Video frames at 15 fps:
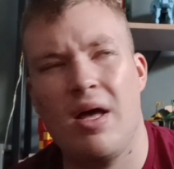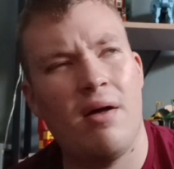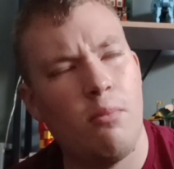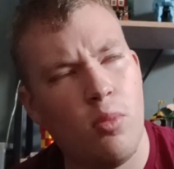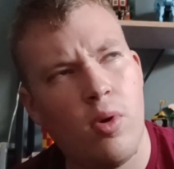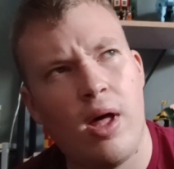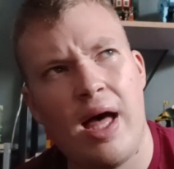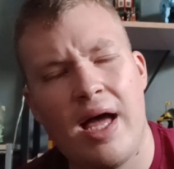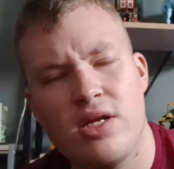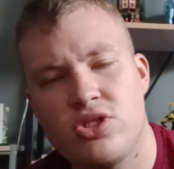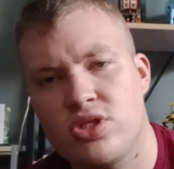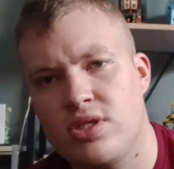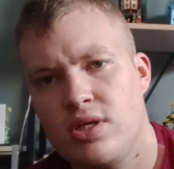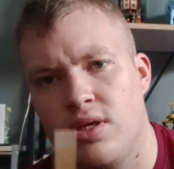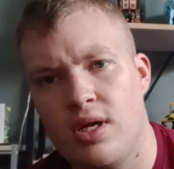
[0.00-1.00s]
well,
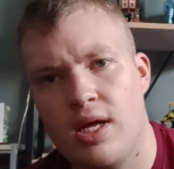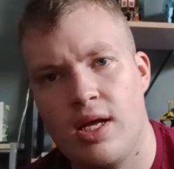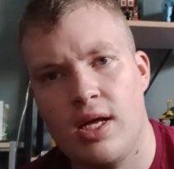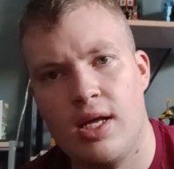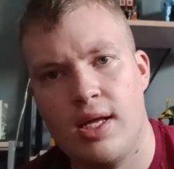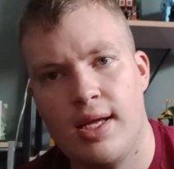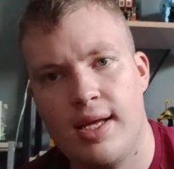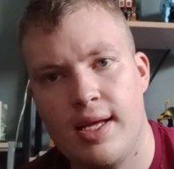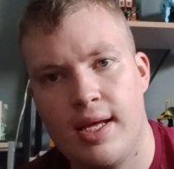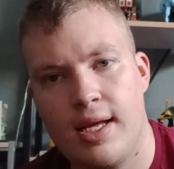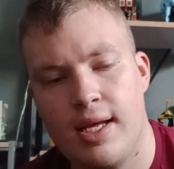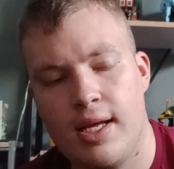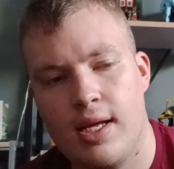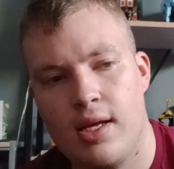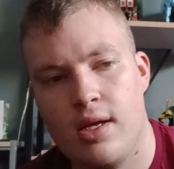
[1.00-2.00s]
actually,
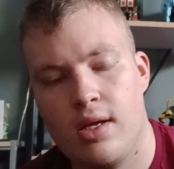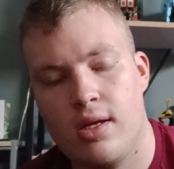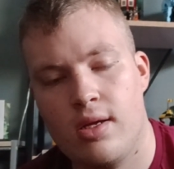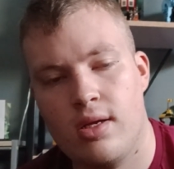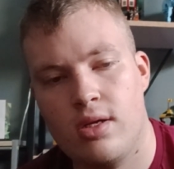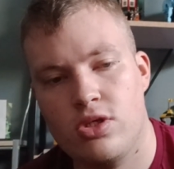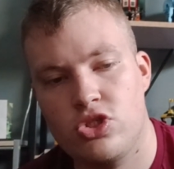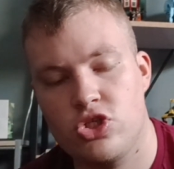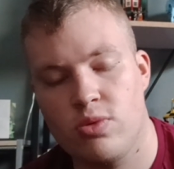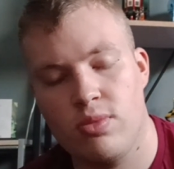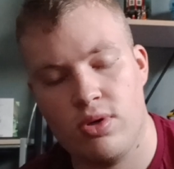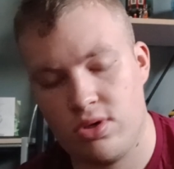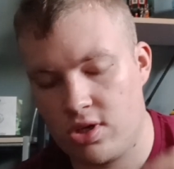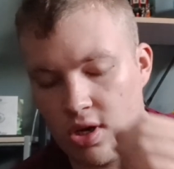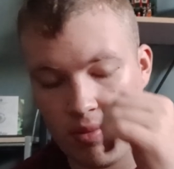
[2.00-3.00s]

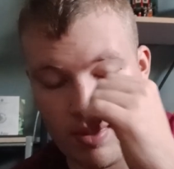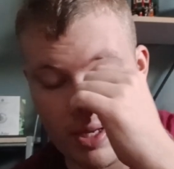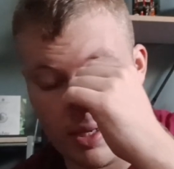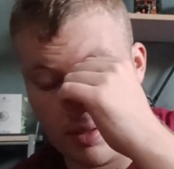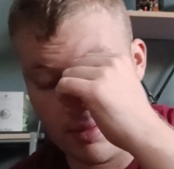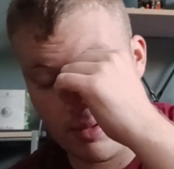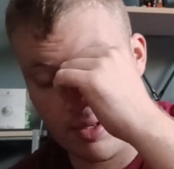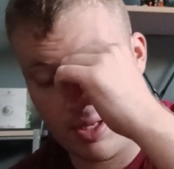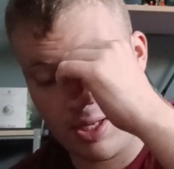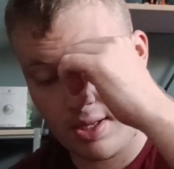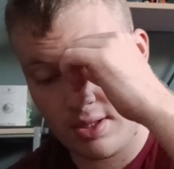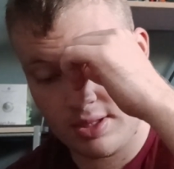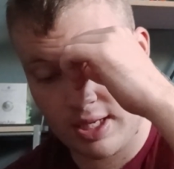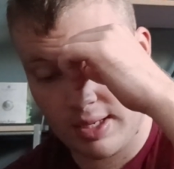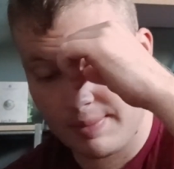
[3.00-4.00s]
someone comment
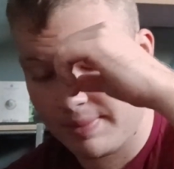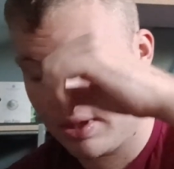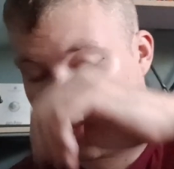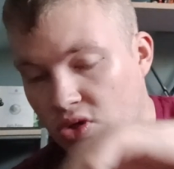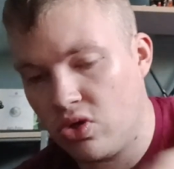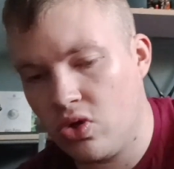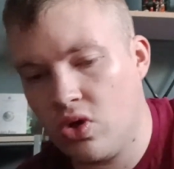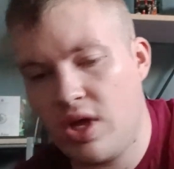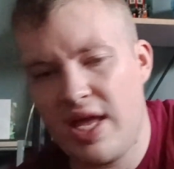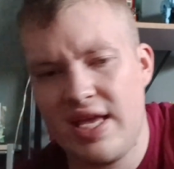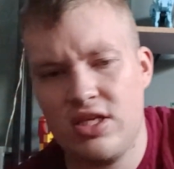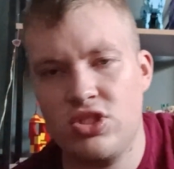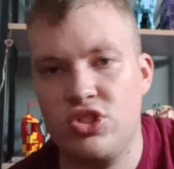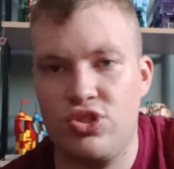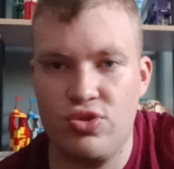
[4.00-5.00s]
down below,
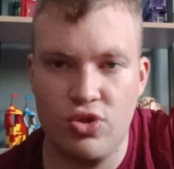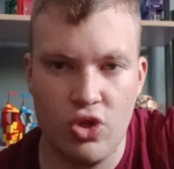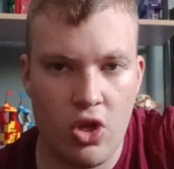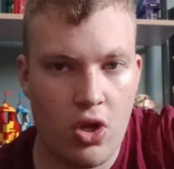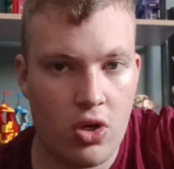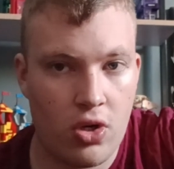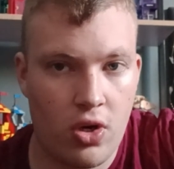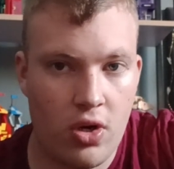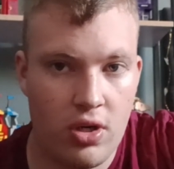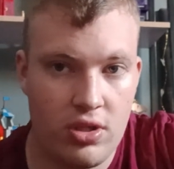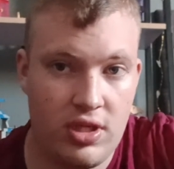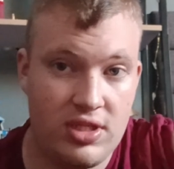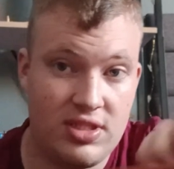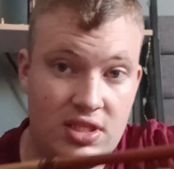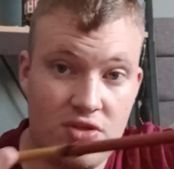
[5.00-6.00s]
is
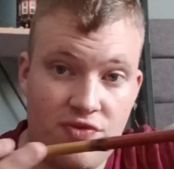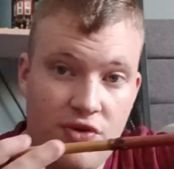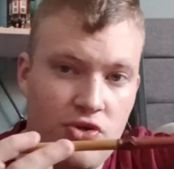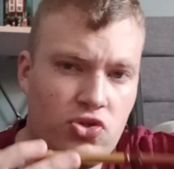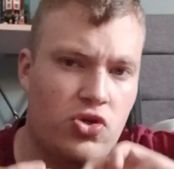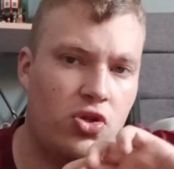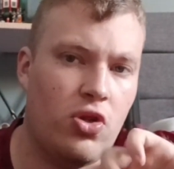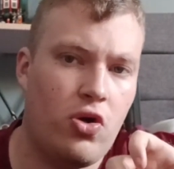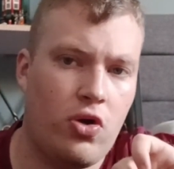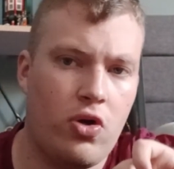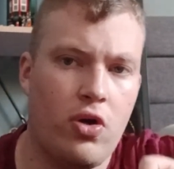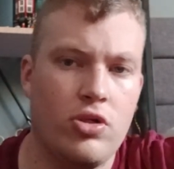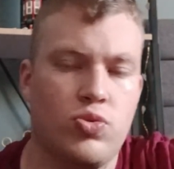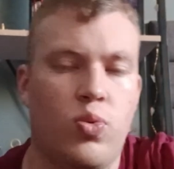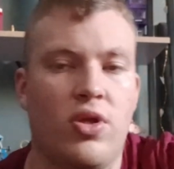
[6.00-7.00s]
this version of
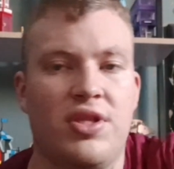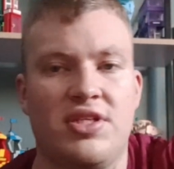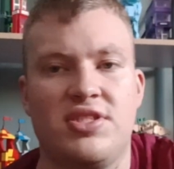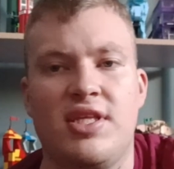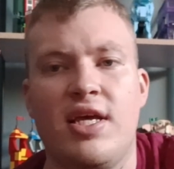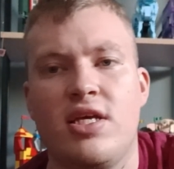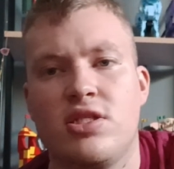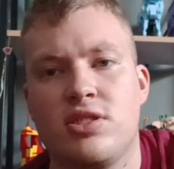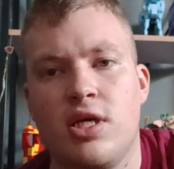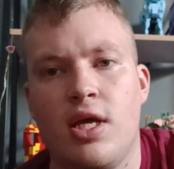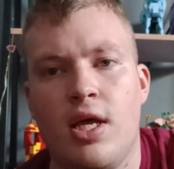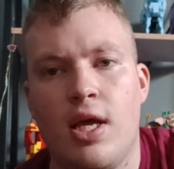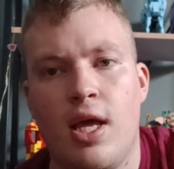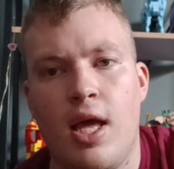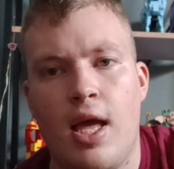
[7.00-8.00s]
Lockhart's wand, is this
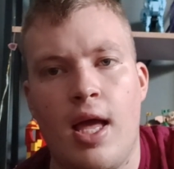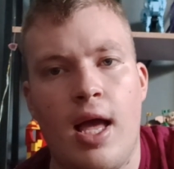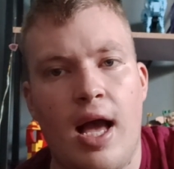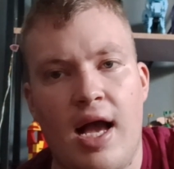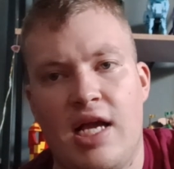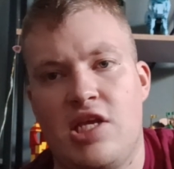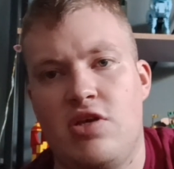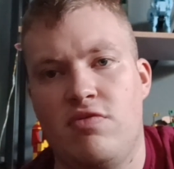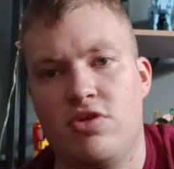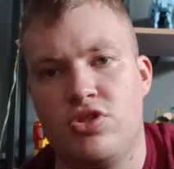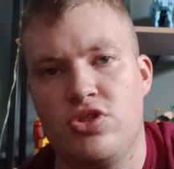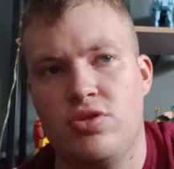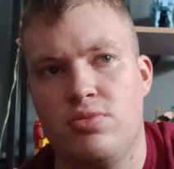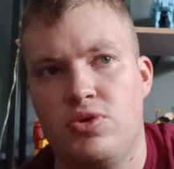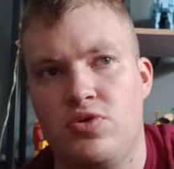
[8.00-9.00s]
accurate to
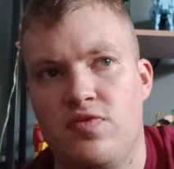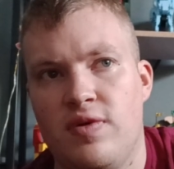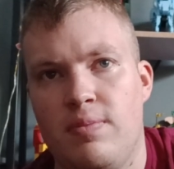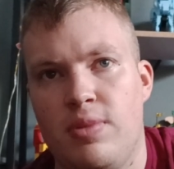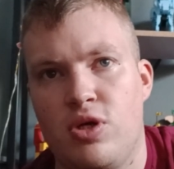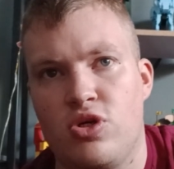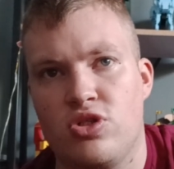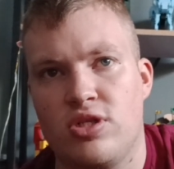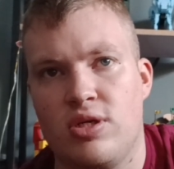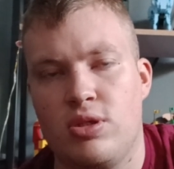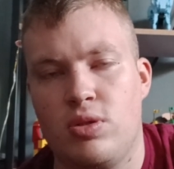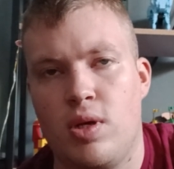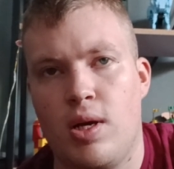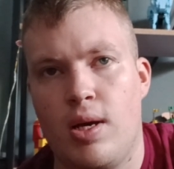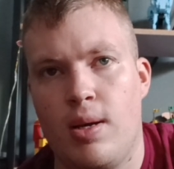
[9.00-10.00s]
the movie? Because
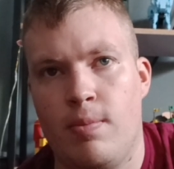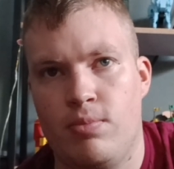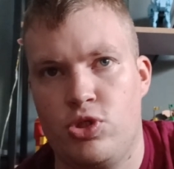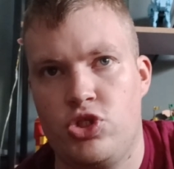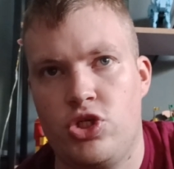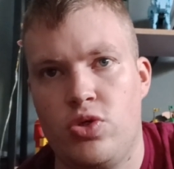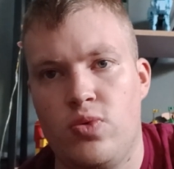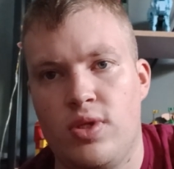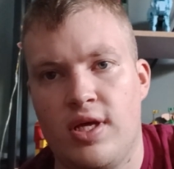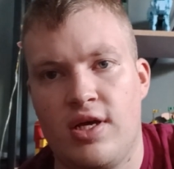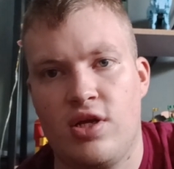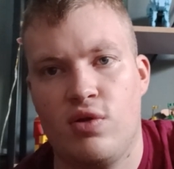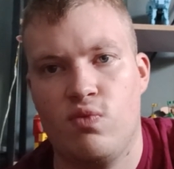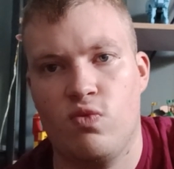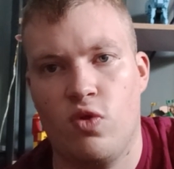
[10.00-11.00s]
I'm sure that
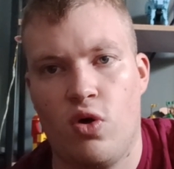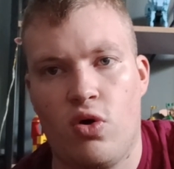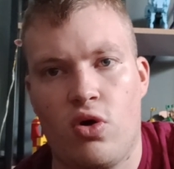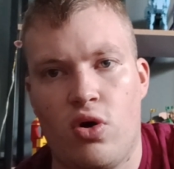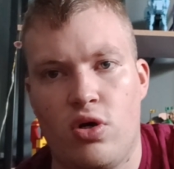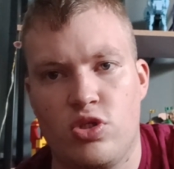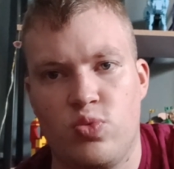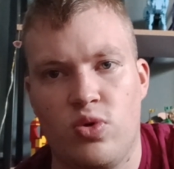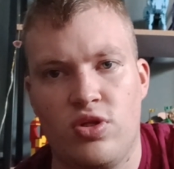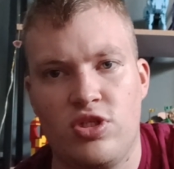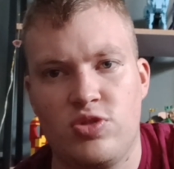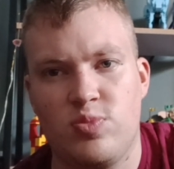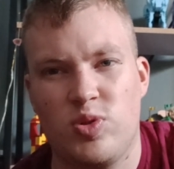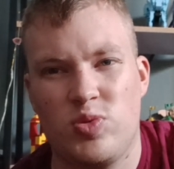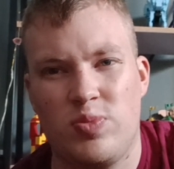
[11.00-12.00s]
Lockhart's wand is
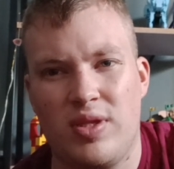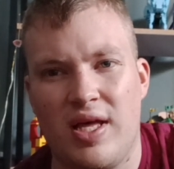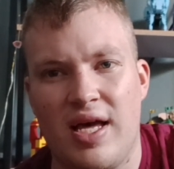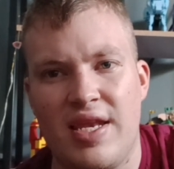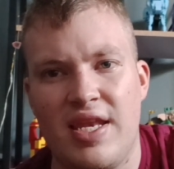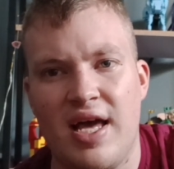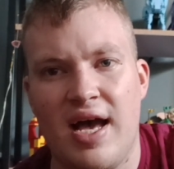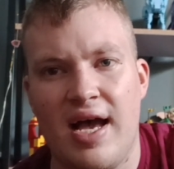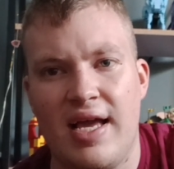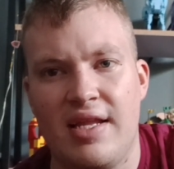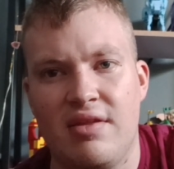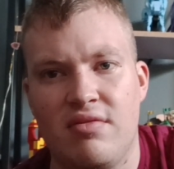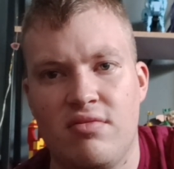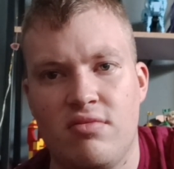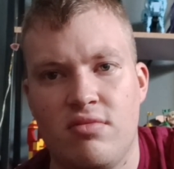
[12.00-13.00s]
supposed to be like 9